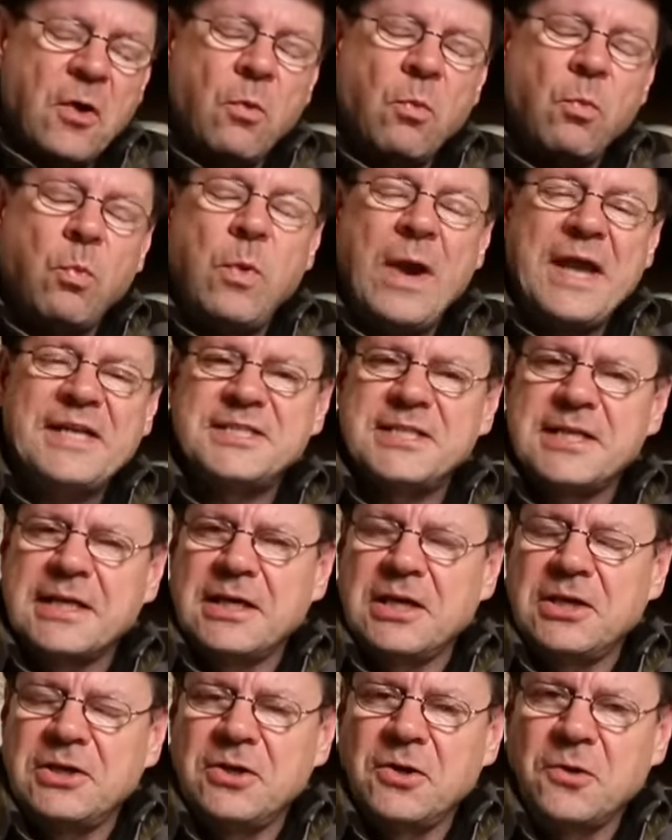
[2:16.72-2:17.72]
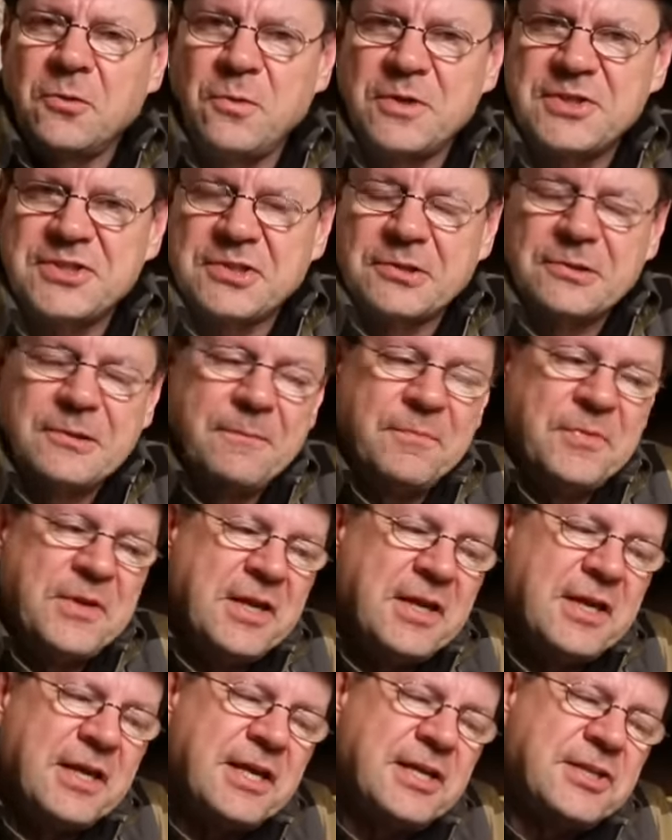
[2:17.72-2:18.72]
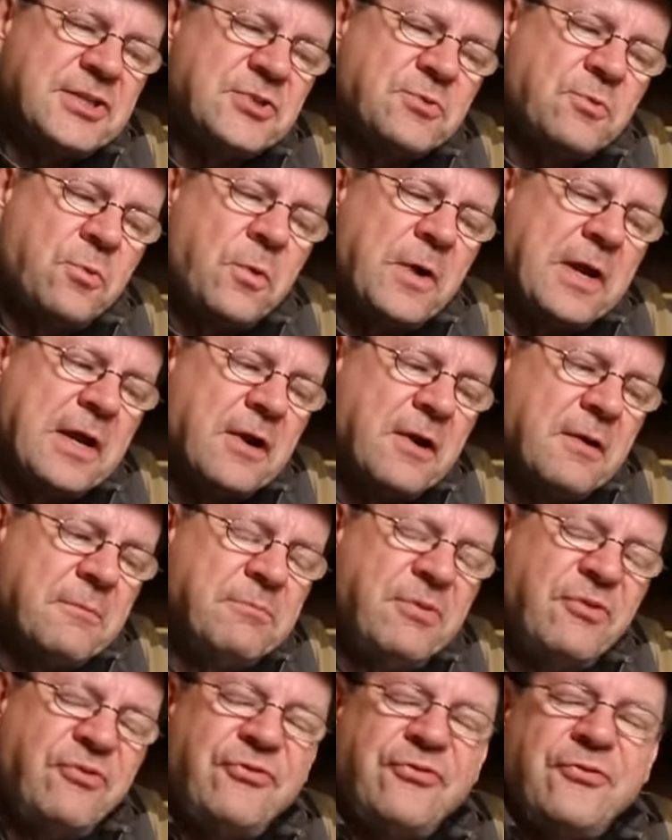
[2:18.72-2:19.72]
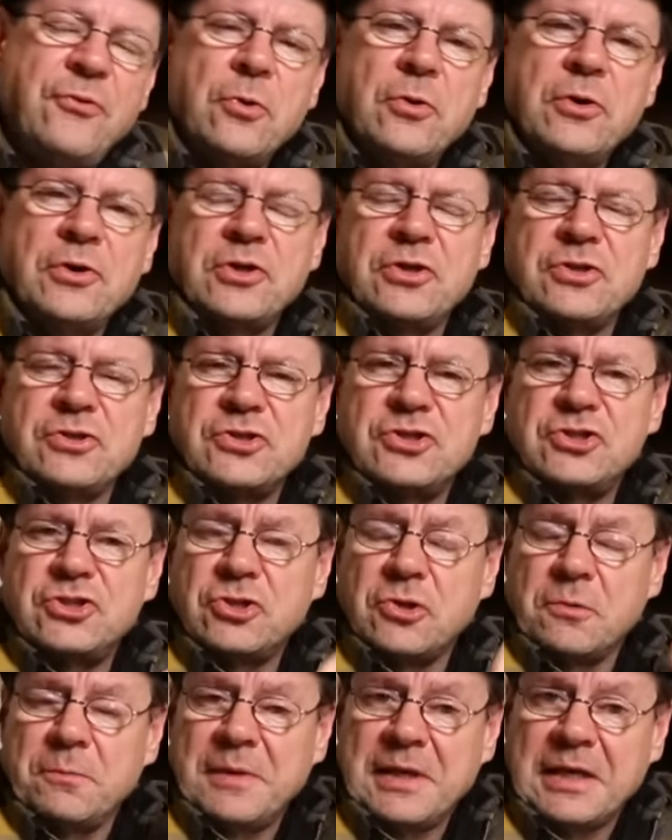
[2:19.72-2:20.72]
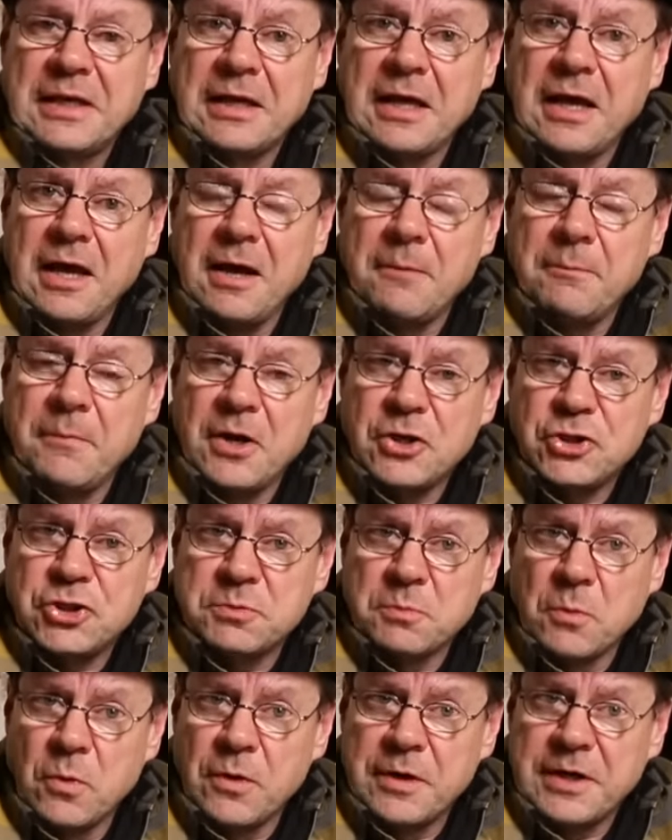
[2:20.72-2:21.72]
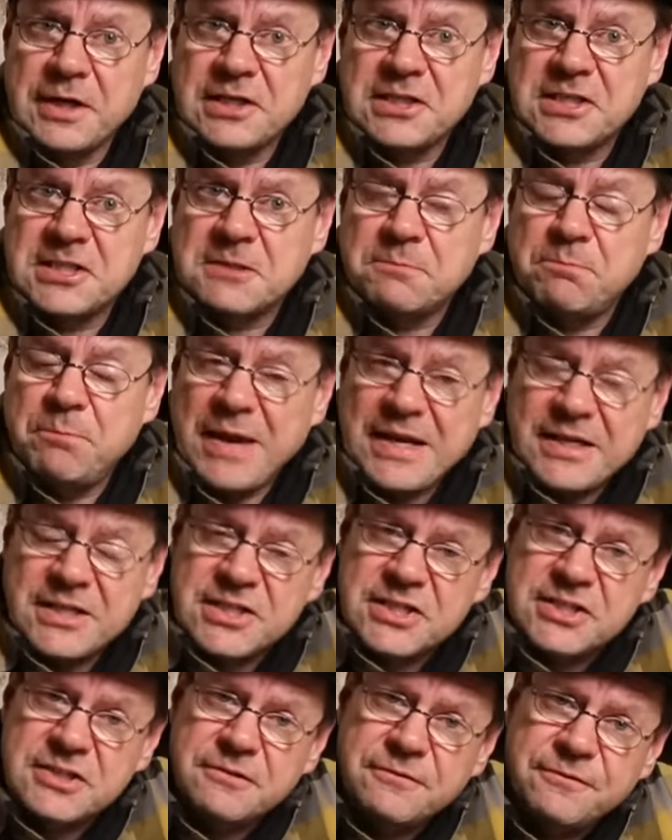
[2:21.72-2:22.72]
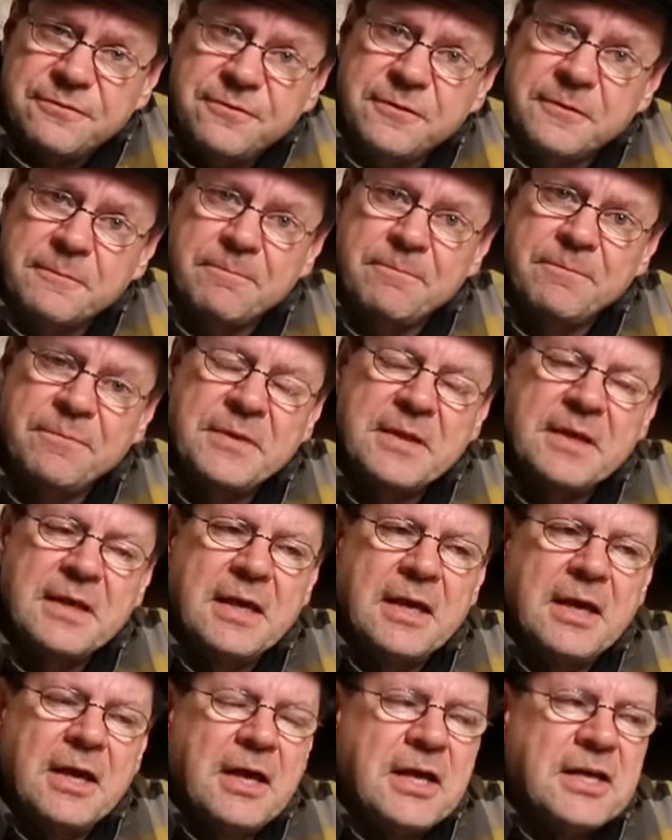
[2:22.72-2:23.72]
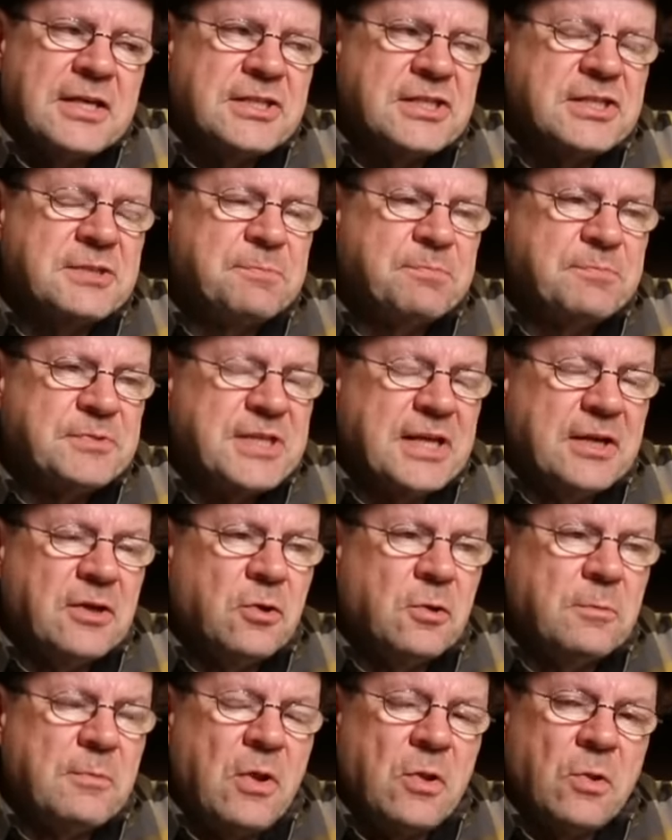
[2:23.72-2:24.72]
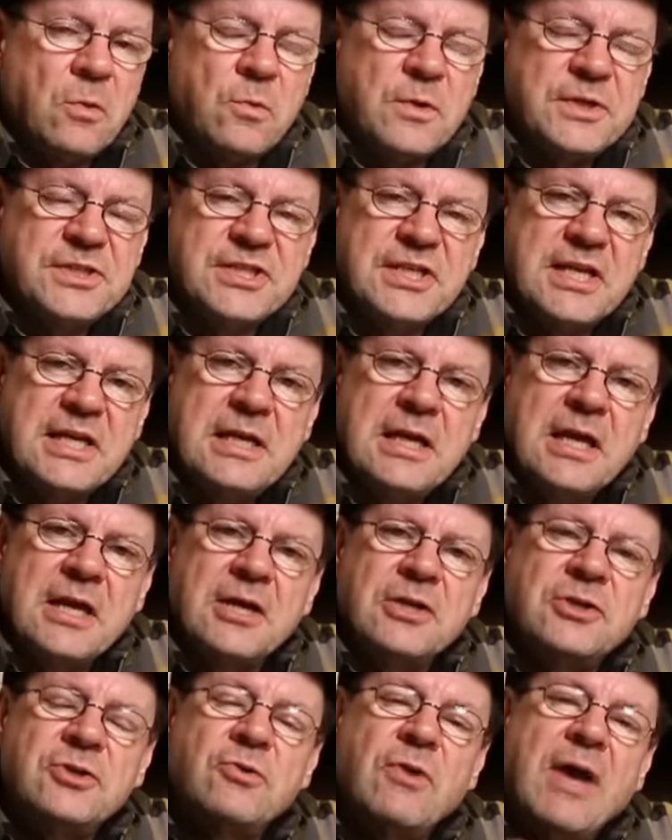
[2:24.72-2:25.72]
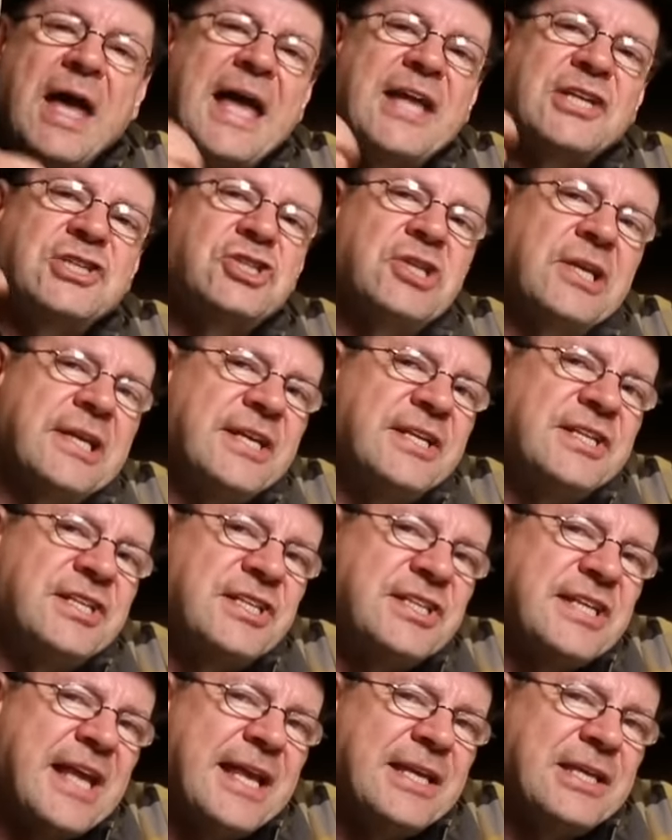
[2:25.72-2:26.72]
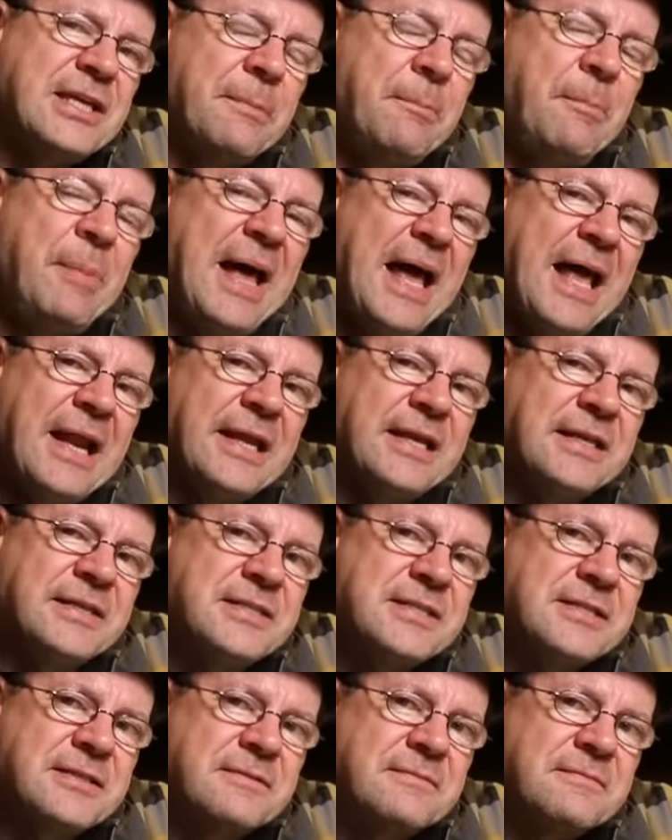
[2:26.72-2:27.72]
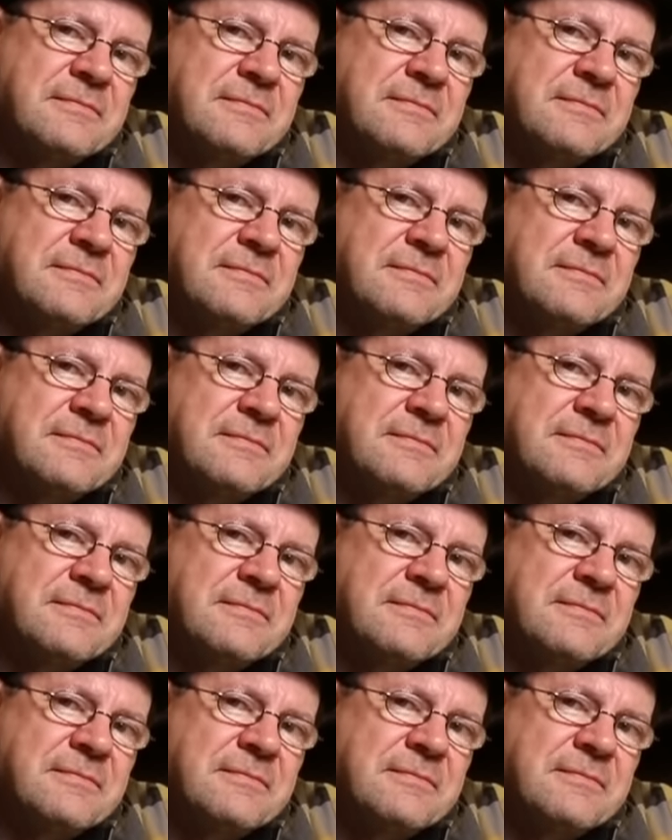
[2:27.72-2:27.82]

Wetting your whistle is where before consuming a much more expensive single malt whisky, you actually set your palate